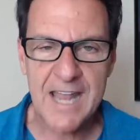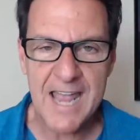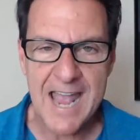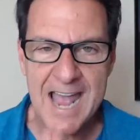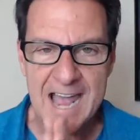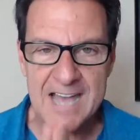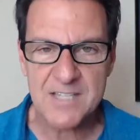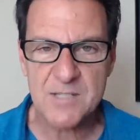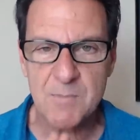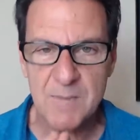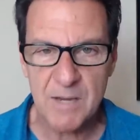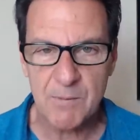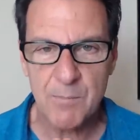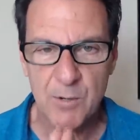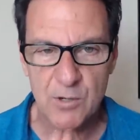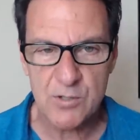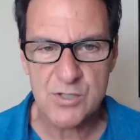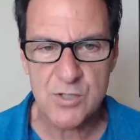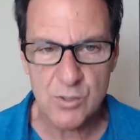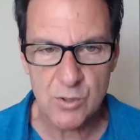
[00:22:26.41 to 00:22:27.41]
to ask me a
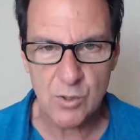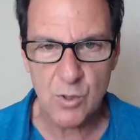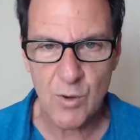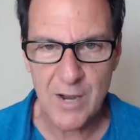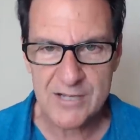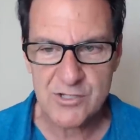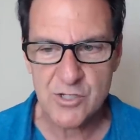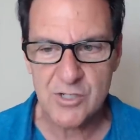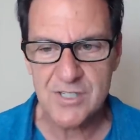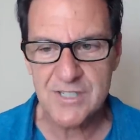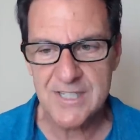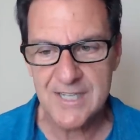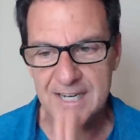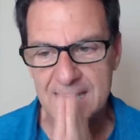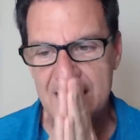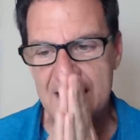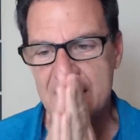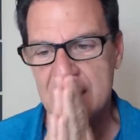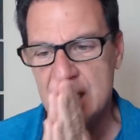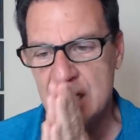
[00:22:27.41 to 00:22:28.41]
personal question
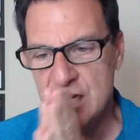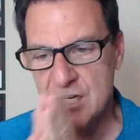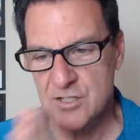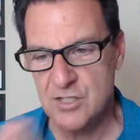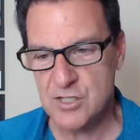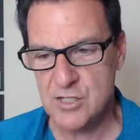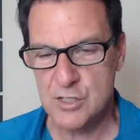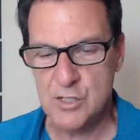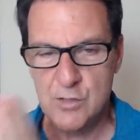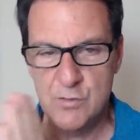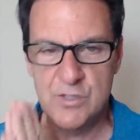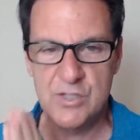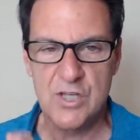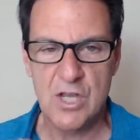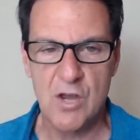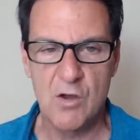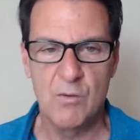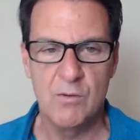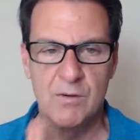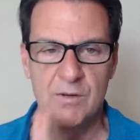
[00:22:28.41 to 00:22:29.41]
today to do
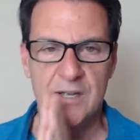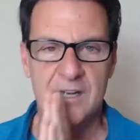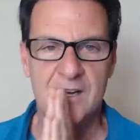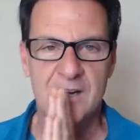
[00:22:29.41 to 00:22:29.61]
so